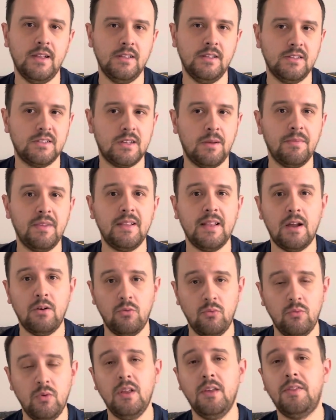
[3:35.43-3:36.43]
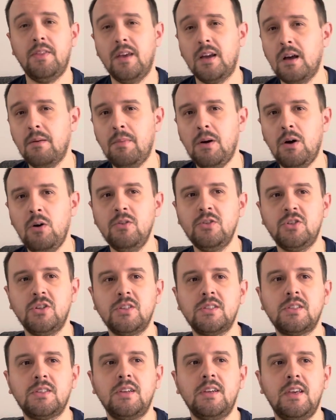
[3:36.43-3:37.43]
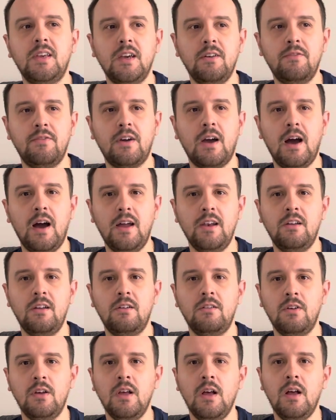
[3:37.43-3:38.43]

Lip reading: something that I would really think about, just to give kind of